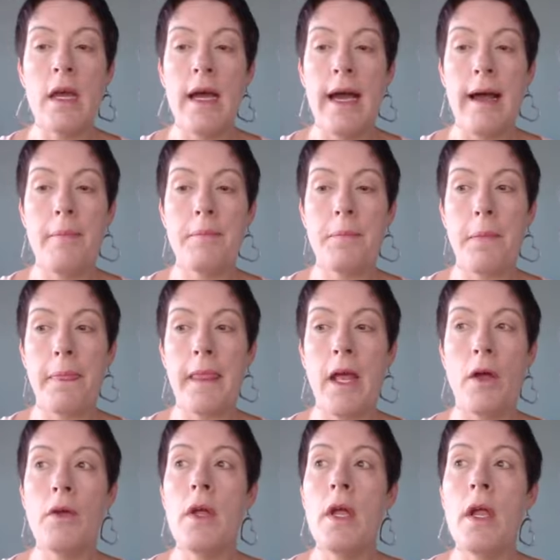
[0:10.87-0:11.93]
you
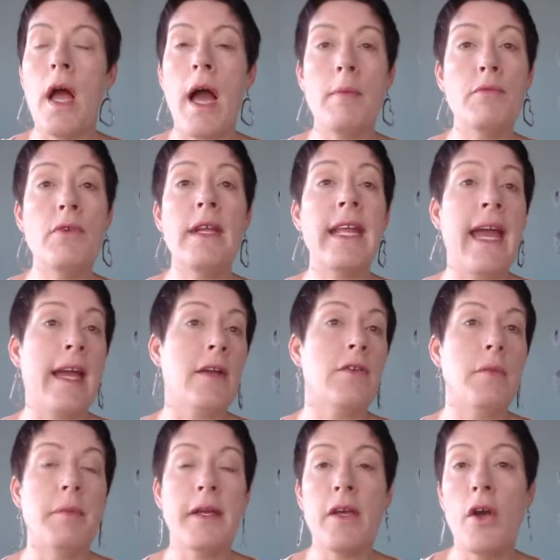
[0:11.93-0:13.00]
know, I'm really angry
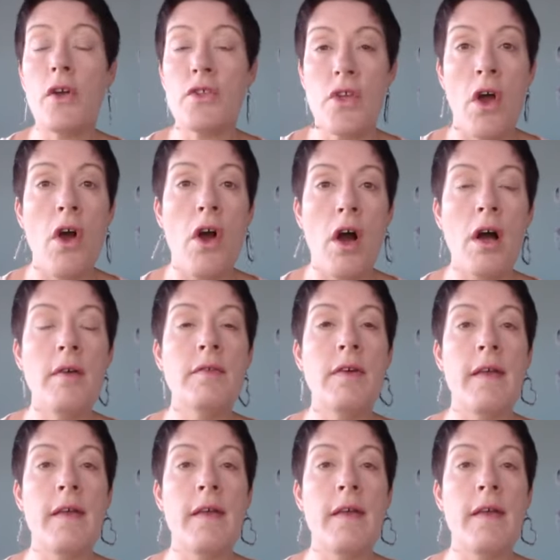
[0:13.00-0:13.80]
because of,